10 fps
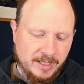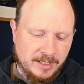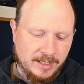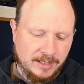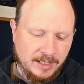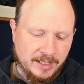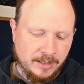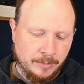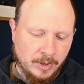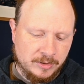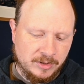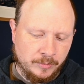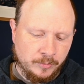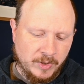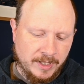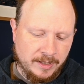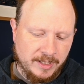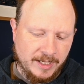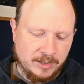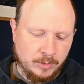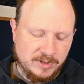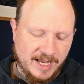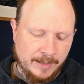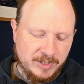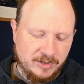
You can click at the bottom where the actual time is.